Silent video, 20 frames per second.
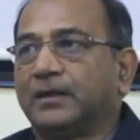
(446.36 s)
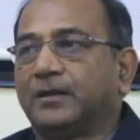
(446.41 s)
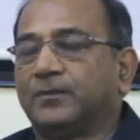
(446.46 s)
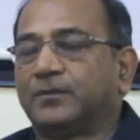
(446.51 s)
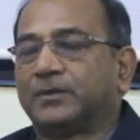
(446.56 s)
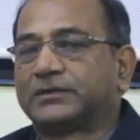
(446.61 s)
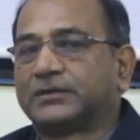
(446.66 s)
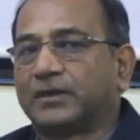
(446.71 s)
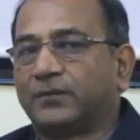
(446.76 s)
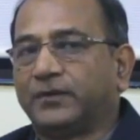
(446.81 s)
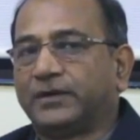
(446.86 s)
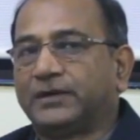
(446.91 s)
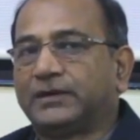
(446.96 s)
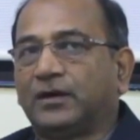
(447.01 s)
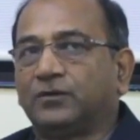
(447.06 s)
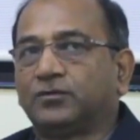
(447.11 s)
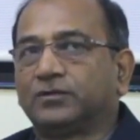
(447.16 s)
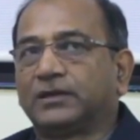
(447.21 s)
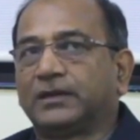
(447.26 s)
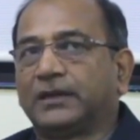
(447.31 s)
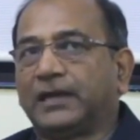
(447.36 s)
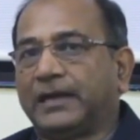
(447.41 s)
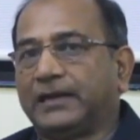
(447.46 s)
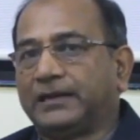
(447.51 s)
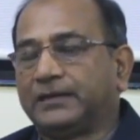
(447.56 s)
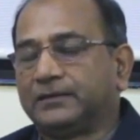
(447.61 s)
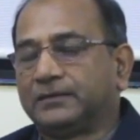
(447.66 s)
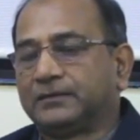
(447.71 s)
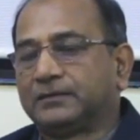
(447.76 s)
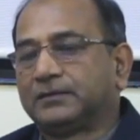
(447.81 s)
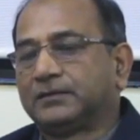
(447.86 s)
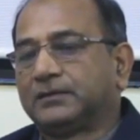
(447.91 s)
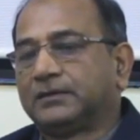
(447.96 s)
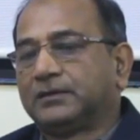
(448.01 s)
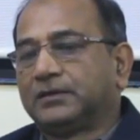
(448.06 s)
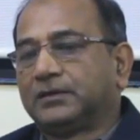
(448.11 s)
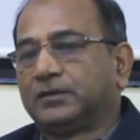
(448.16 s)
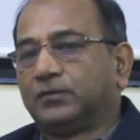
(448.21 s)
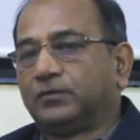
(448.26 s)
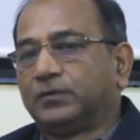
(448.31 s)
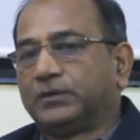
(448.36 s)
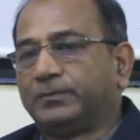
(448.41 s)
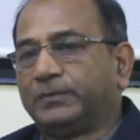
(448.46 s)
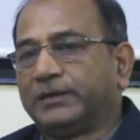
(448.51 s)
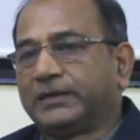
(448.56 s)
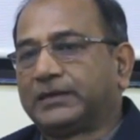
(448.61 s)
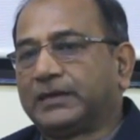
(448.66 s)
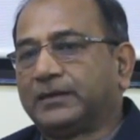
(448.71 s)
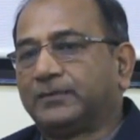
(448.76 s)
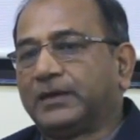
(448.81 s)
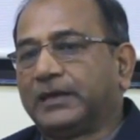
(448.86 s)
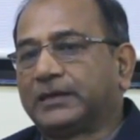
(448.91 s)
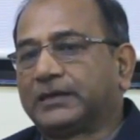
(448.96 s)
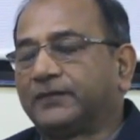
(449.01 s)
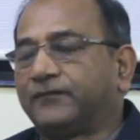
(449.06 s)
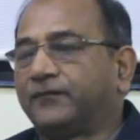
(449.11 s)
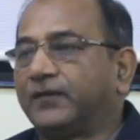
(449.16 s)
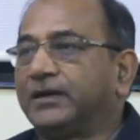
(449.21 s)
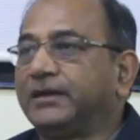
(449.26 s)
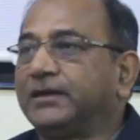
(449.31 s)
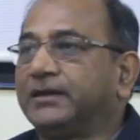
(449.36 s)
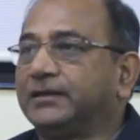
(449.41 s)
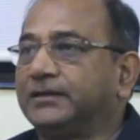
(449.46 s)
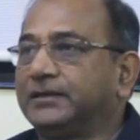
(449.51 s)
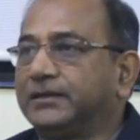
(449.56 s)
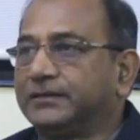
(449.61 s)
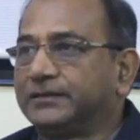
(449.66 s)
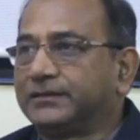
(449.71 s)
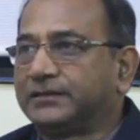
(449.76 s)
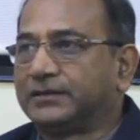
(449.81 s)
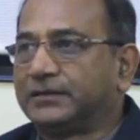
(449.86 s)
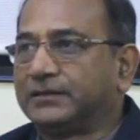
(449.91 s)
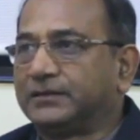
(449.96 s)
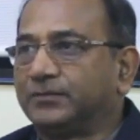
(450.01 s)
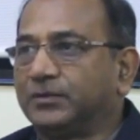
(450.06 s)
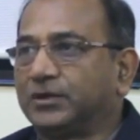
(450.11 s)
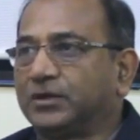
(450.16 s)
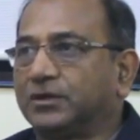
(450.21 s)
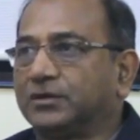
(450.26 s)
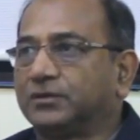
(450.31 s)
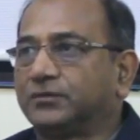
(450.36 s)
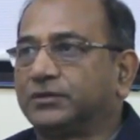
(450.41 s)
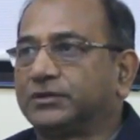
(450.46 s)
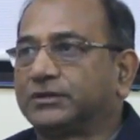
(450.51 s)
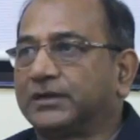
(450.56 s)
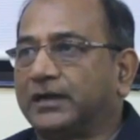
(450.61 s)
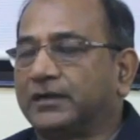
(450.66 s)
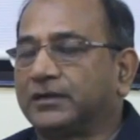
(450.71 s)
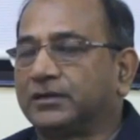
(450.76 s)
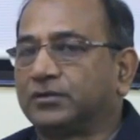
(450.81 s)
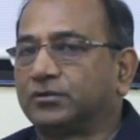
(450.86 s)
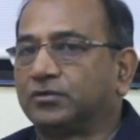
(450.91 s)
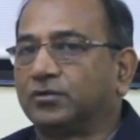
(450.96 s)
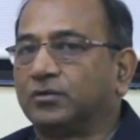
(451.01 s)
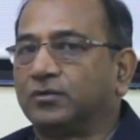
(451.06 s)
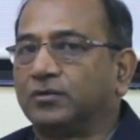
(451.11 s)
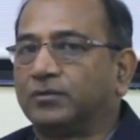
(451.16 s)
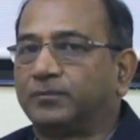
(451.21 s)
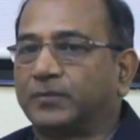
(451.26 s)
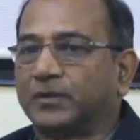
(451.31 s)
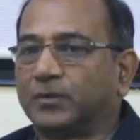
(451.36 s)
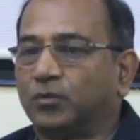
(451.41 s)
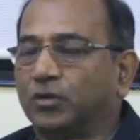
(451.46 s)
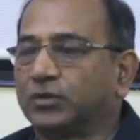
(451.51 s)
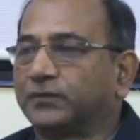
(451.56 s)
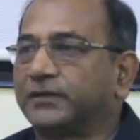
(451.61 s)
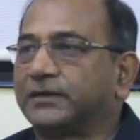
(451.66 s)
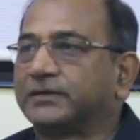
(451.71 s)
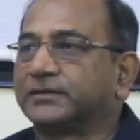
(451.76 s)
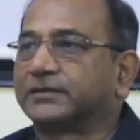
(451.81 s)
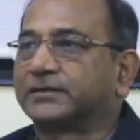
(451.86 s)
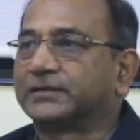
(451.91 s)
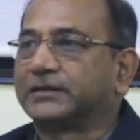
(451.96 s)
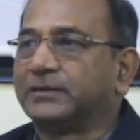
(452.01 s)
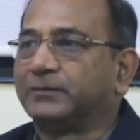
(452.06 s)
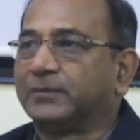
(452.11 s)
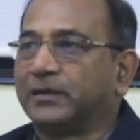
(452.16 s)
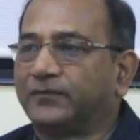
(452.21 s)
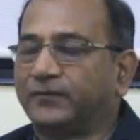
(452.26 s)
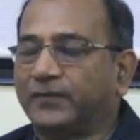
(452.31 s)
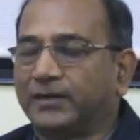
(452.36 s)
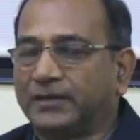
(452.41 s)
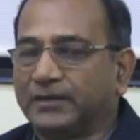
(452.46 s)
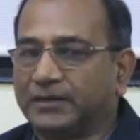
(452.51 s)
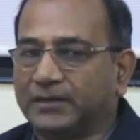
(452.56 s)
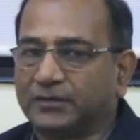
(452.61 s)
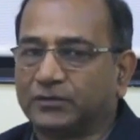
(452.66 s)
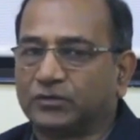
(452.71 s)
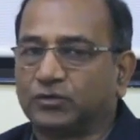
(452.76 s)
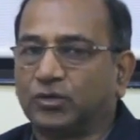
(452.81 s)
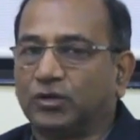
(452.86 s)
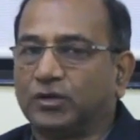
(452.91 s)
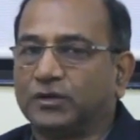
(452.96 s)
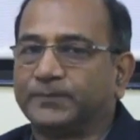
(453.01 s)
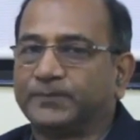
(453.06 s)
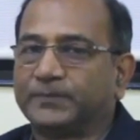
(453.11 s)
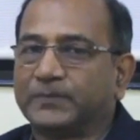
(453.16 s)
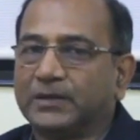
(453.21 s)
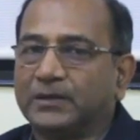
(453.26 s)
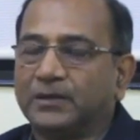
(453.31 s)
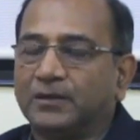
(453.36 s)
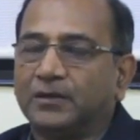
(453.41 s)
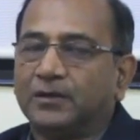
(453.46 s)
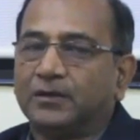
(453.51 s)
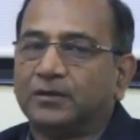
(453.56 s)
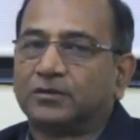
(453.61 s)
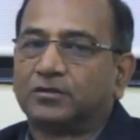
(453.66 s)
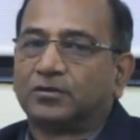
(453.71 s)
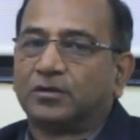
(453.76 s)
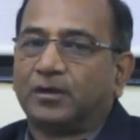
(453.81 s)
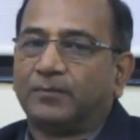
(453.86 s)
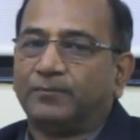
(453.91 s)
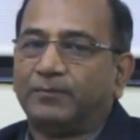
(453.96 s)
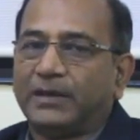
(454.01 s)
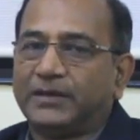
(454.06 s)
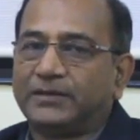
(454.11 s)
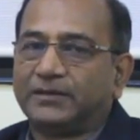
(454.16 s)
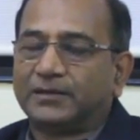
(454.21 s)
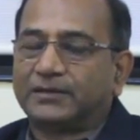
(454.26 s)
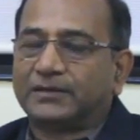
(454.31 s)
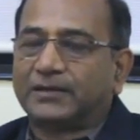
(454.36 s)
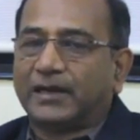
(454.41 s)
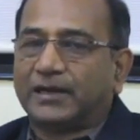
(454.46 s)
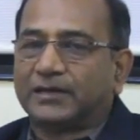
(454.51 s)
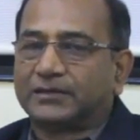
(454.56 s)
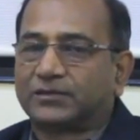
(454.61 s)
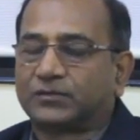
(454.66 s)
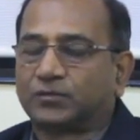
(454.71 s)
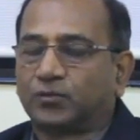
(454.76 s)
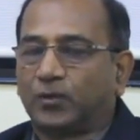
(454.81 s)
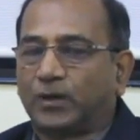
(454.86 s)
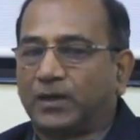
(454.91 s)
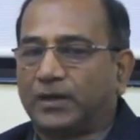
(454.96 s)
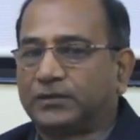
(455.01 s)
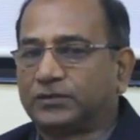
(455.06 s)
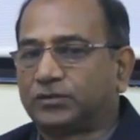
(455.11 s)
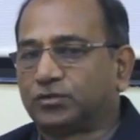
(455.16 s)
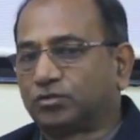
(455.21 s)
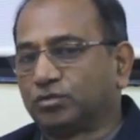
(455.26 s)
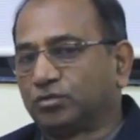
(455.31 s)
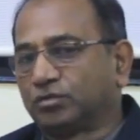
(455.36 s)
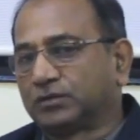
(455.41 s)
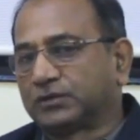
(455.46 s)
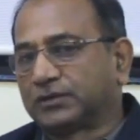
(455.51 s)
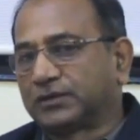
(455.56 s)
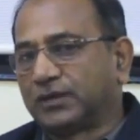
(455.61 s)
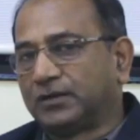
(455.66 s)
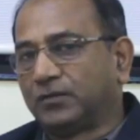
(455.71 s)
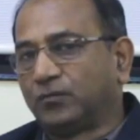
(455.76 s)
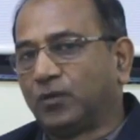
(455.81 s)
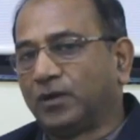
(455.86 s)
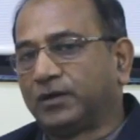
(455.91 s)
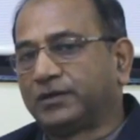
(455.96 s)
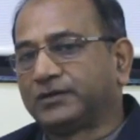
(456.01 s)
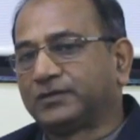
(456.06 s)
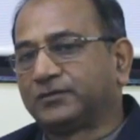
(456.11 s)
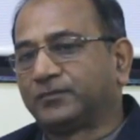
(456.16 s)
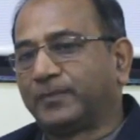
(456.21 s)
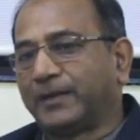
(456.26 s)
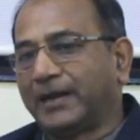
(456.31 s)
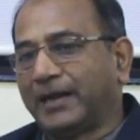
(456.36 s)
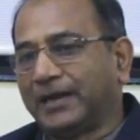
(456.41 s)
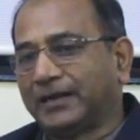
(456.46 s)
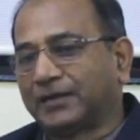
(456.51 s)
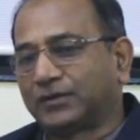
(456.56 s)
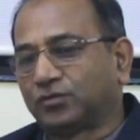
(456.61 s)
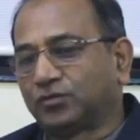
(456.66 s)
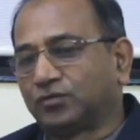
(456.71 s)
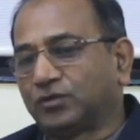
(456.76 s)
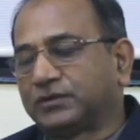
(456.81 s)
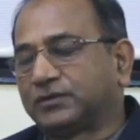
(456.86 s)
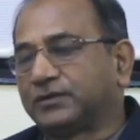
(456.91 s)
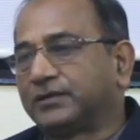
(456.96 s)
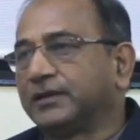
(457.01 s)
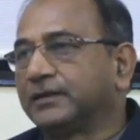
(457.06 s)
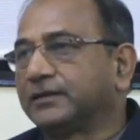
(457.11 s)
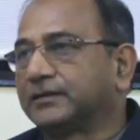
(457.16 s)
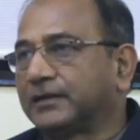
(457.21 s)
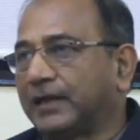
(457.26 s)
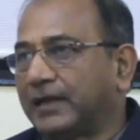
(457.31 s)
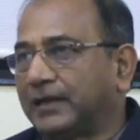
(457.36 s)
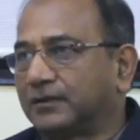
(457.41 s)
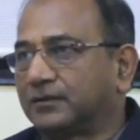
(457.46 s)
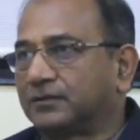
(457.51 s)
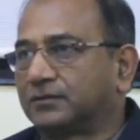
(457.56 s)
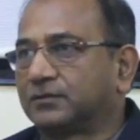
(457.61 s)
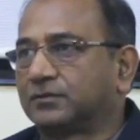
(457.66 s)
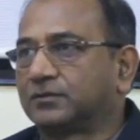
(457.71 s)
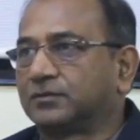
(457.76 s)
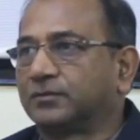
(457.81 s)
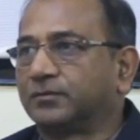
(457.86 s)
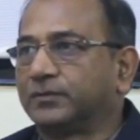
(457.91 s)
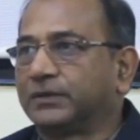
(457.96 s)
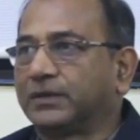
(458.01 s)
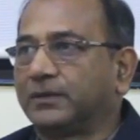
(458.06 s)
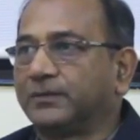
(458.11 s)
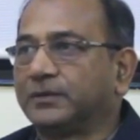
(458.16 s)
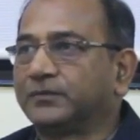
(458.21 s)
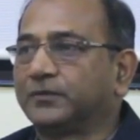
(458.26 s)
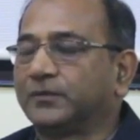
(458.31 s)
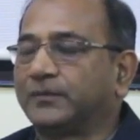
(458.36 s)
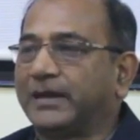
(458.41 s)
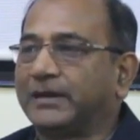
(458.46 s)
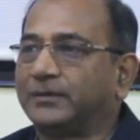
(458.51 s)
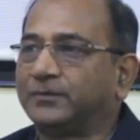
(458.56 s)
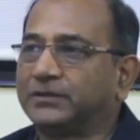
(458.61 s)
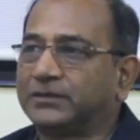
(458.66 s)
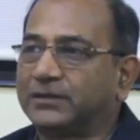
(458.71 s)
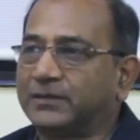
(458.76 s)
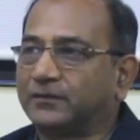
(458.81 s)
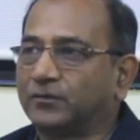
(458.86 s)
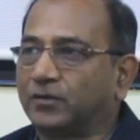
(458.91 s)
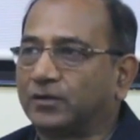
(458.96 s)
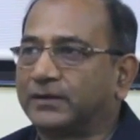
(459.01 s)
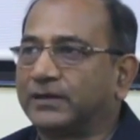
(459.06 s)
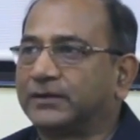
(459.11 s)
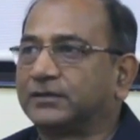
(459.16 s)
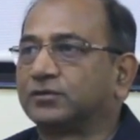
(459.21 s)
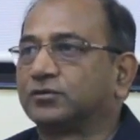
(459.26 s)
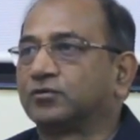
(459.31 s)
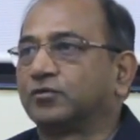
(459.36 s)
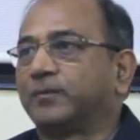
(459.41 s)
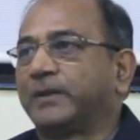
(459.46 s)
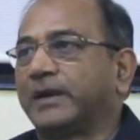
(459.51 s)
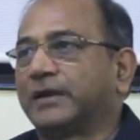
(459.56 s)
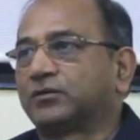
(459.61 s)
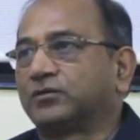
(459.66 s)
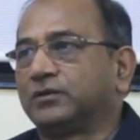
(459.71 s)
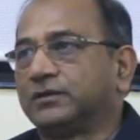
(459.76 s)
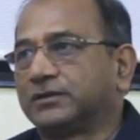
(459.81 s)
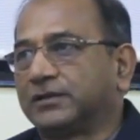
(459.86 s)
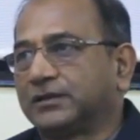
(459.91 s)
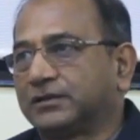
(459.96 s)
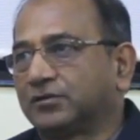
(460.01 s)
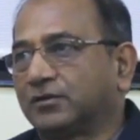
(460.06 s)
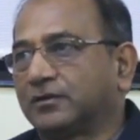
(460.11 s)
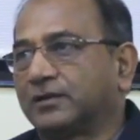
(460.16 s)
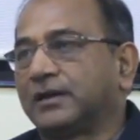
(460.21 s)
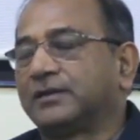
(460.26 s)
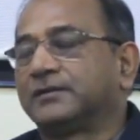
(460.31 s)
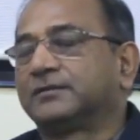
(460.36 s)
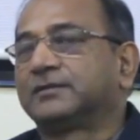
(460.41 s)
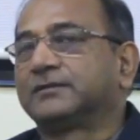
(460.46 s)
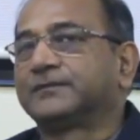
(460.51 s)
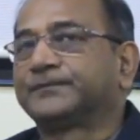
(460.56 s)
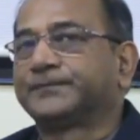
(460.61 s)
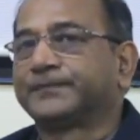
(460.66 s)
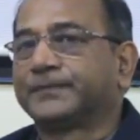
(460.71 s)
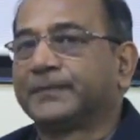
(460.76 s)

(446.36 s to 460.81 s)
But somewhere down the line, we became like a funding agency, because we started to promote various schemes by funding and so on. So a major task was to convert it back to a think tank. So becoming from administrative organization to back to intellectual organization.